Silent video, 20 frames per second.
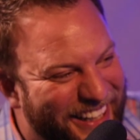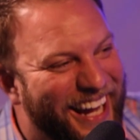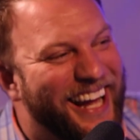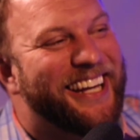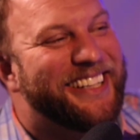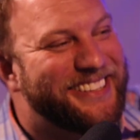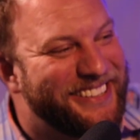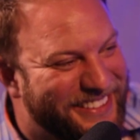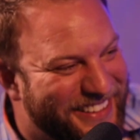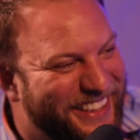
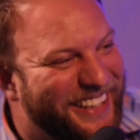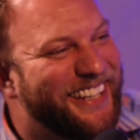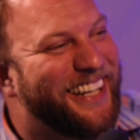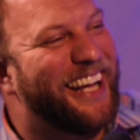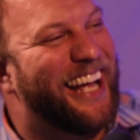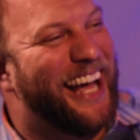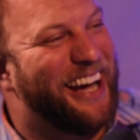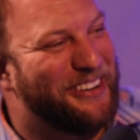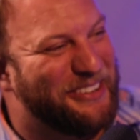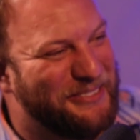Yes,
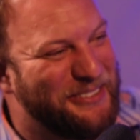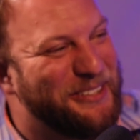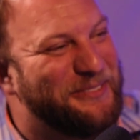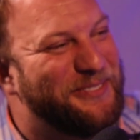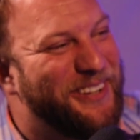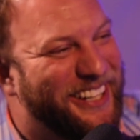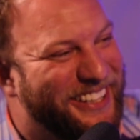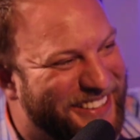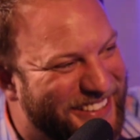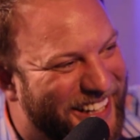
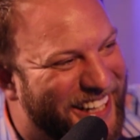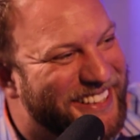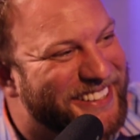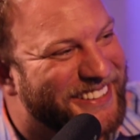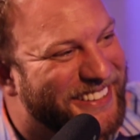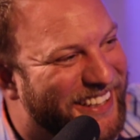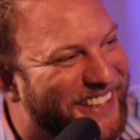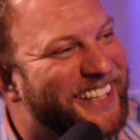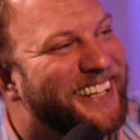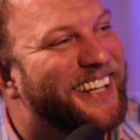every
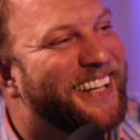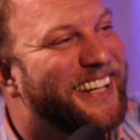entrance